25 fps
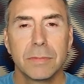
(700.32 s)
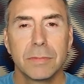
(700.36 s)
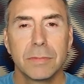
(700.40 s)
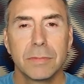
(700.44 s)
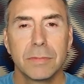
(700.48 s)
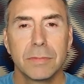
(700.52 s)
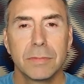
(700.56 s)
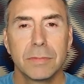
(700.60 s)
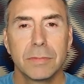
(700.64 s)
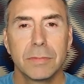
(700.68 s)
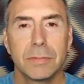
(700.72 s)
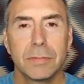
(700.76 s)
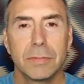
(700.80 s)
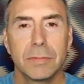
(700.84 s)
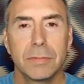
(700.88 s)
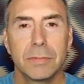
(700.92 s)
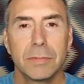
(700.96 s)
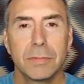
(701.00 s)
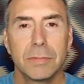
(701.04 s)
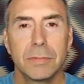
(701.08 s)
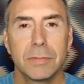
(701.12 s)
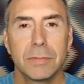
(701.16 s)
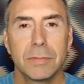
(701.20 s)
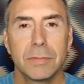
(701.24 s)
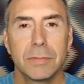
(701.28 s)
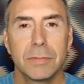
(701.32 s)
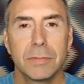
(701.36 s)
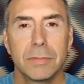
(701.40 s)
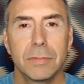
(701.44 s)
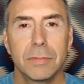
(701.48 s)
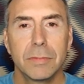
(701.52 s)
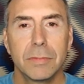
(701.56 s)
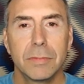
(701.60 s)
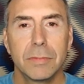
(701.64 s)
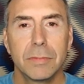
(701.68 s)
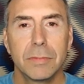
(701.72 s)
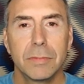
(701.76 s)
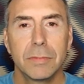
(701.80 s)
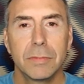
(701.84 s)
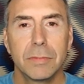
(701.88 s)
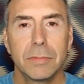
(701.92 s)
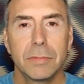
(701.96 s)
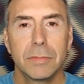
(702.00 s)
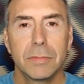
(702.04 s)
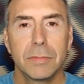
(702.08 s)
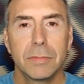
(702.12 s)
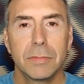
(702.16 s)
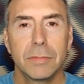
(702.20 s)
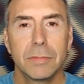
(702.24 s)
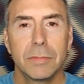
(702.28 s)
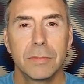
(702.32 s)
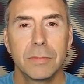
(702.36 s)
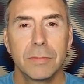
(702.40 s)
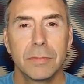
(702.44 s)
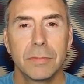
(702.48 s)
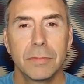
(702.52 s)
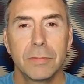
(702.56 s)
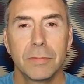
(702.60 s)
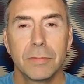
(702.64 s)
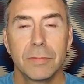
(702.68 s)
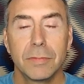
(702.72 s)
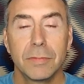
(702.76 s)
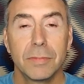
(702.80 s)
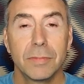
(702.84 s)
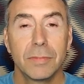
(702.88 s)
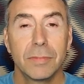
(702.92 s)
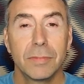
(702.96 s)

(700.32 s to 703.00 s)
Nobody speaks.